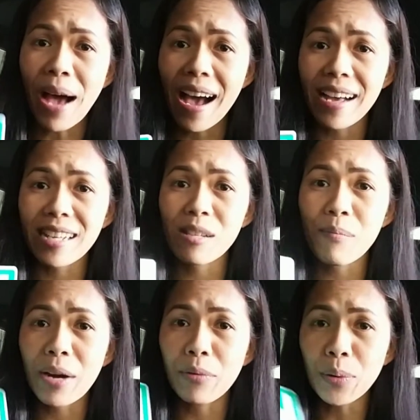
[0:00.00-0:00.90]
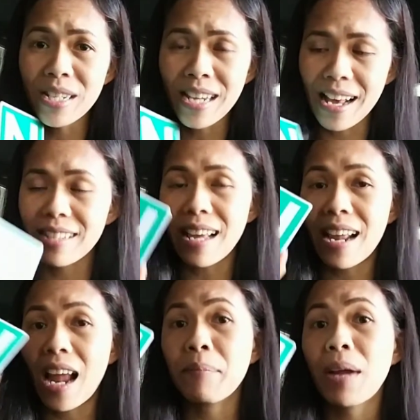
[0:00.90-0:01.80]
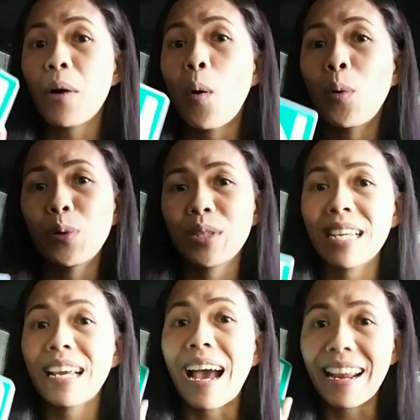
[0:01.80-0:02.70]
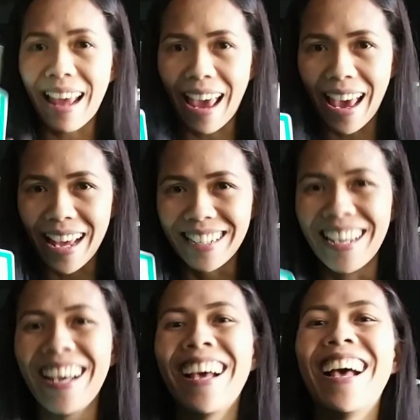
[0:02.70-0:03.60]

passed my road test and I'm now holding an N.